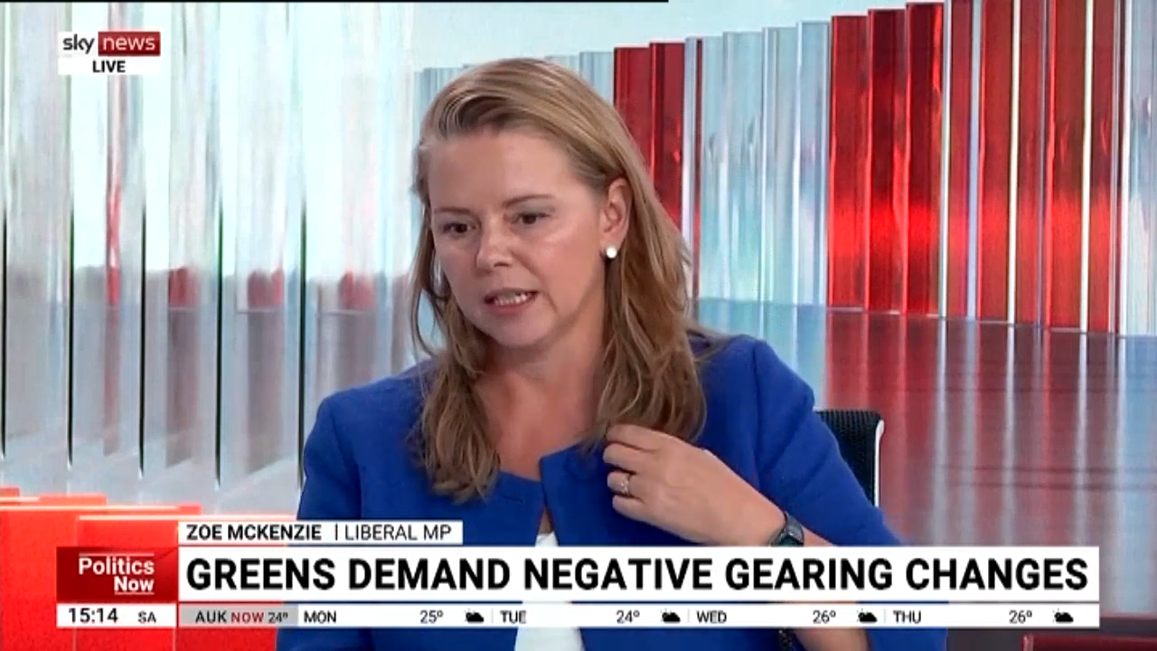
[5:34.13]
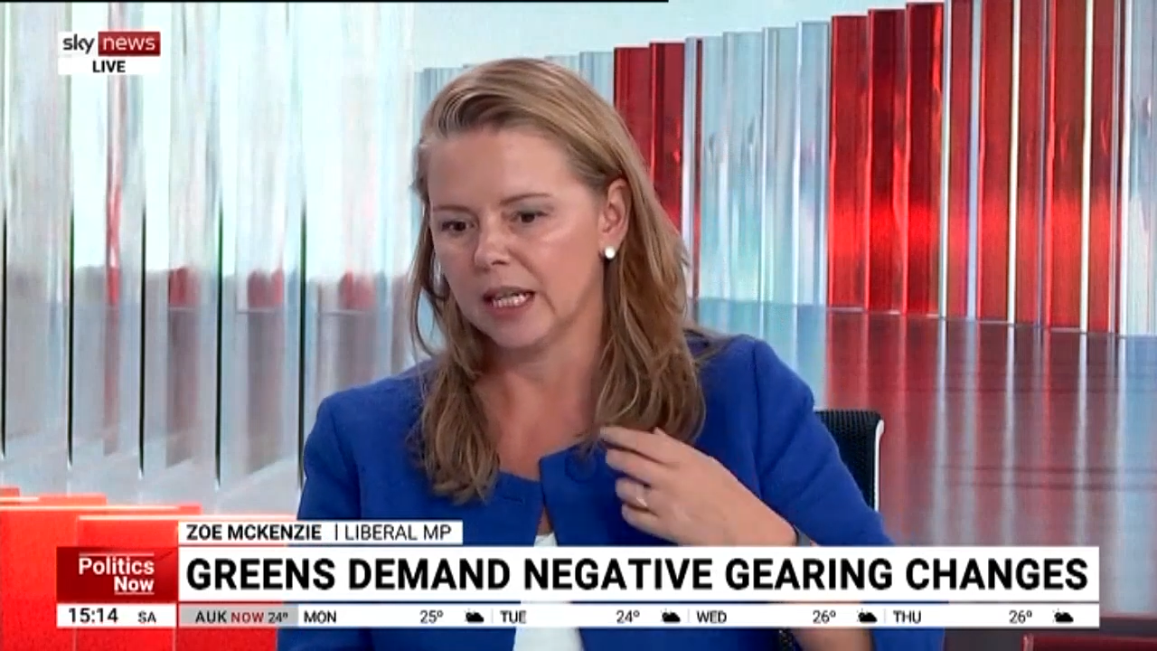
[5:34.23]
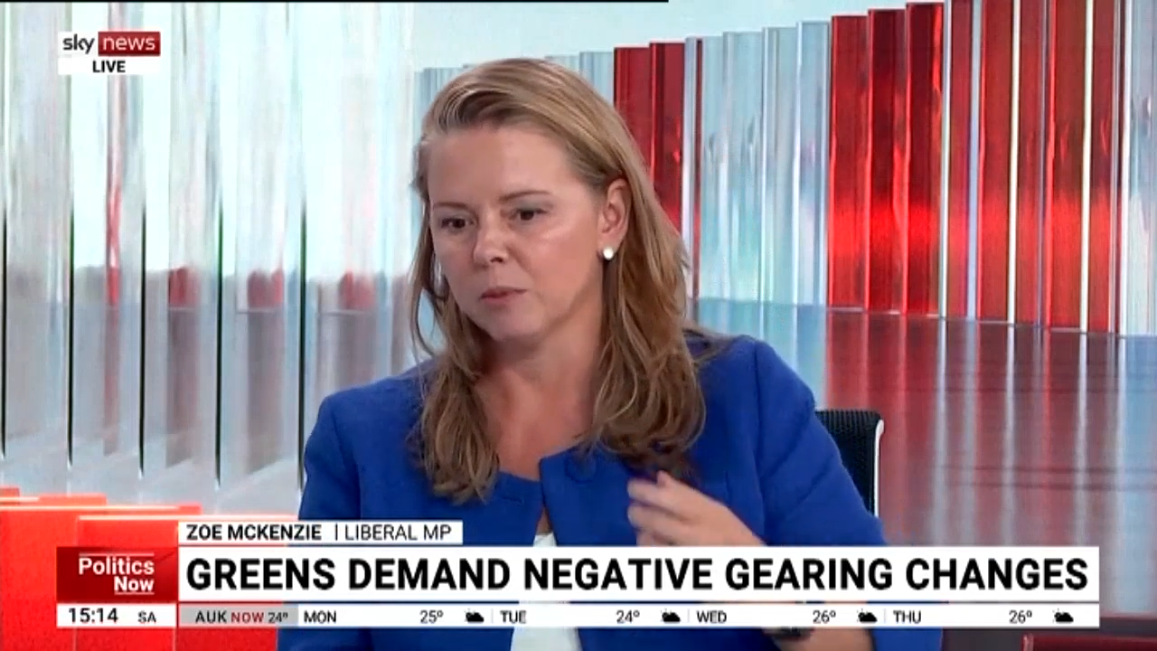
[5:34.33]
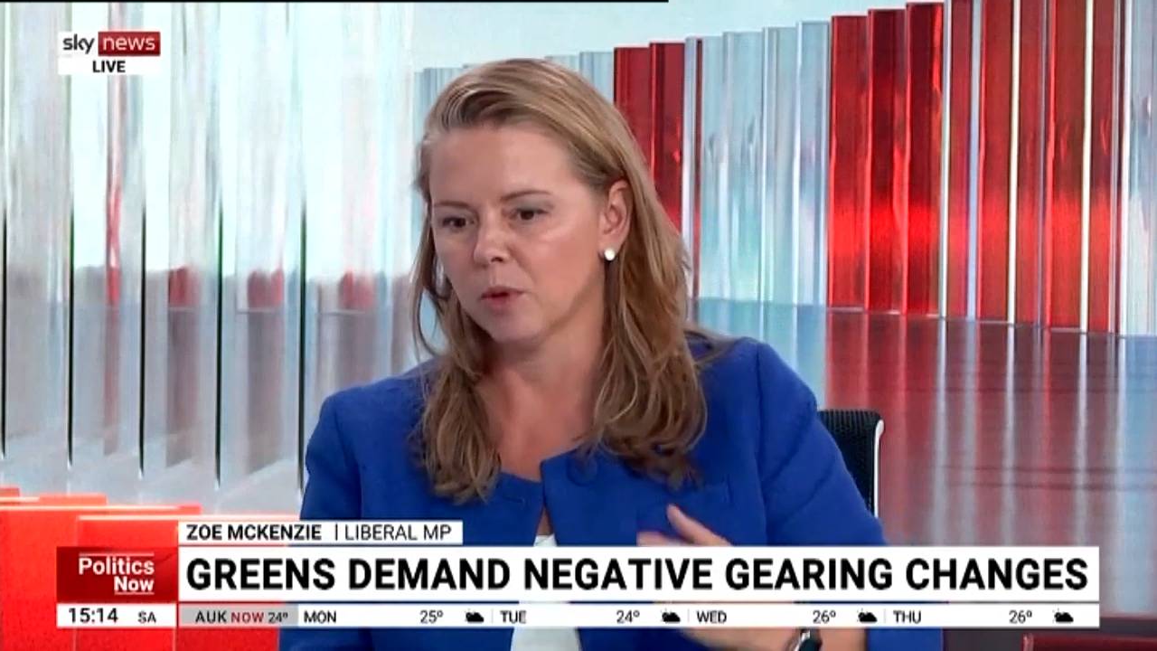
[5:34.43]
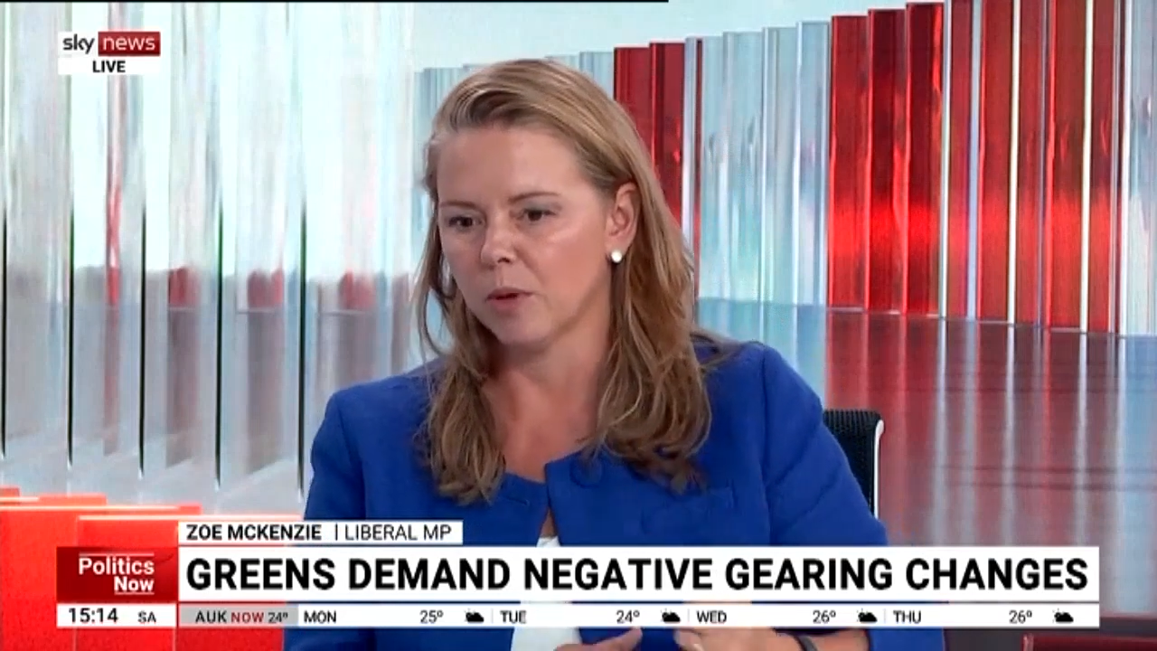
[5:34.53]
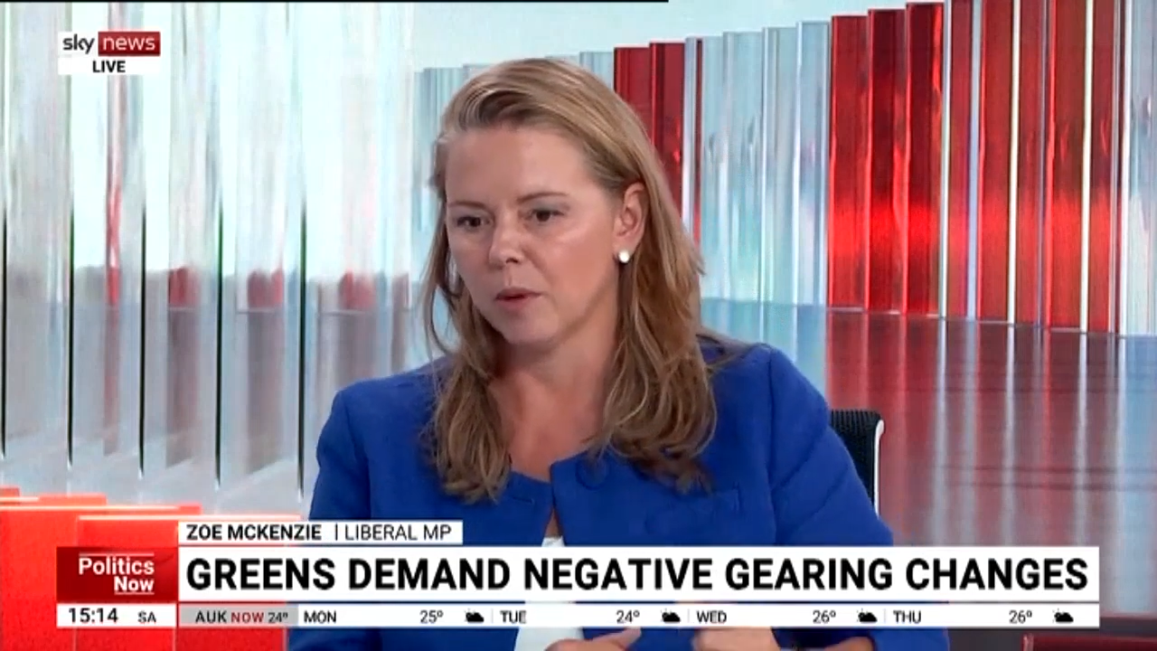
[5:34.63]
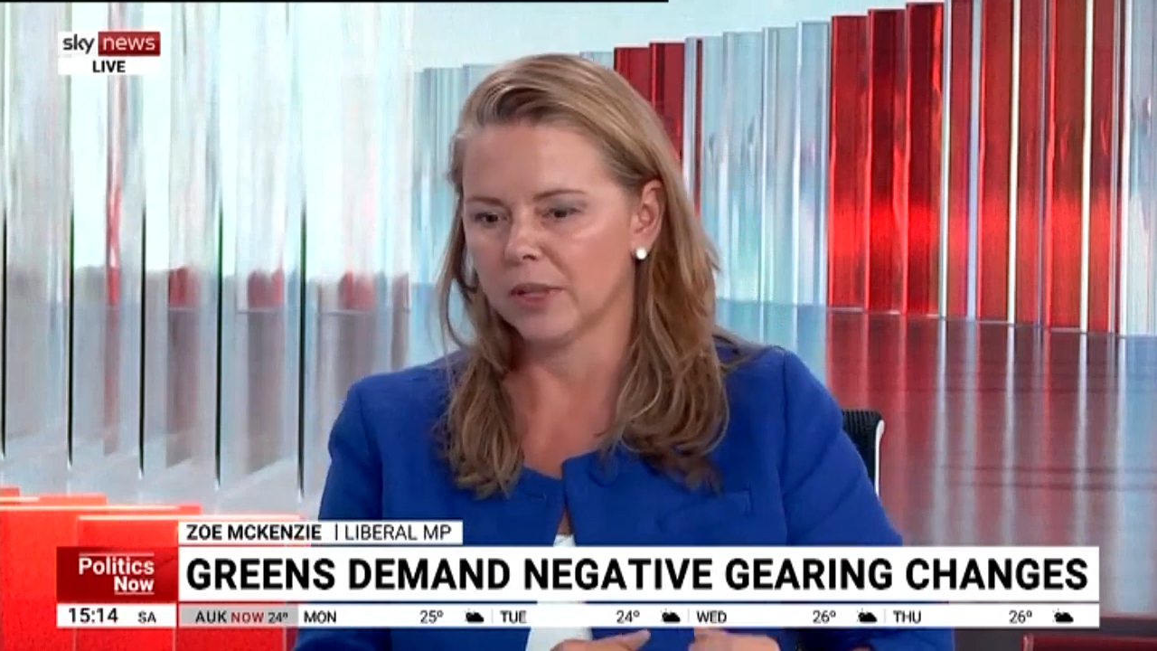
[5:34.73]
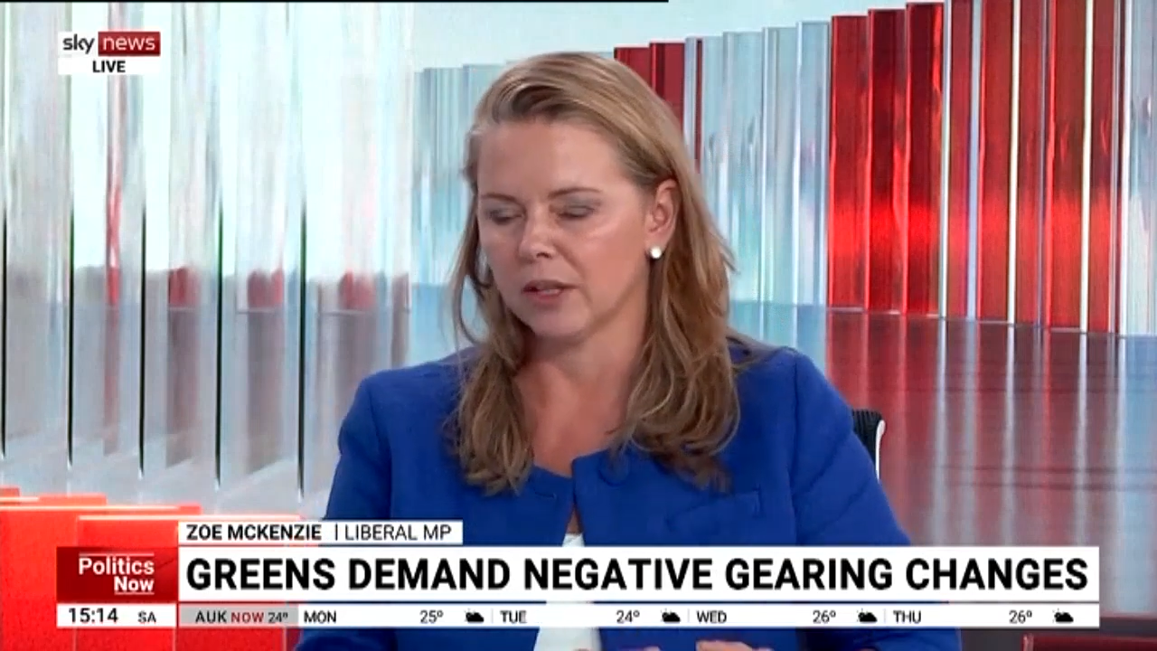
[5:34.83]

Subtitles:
getting more property